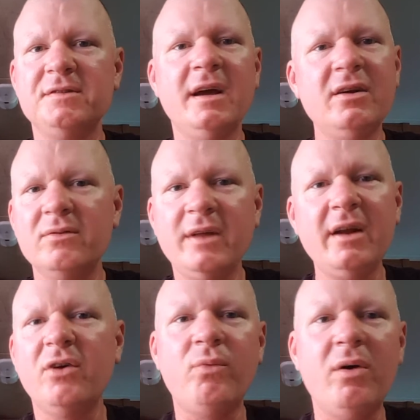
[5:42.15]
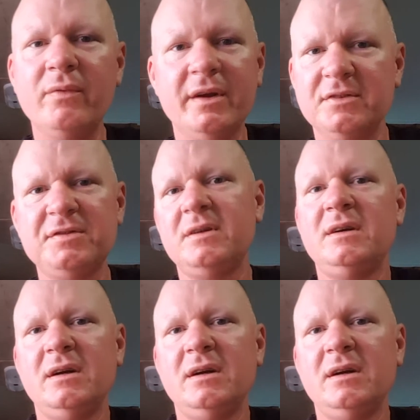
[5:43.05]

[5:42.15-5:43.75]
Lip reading: They don't want this,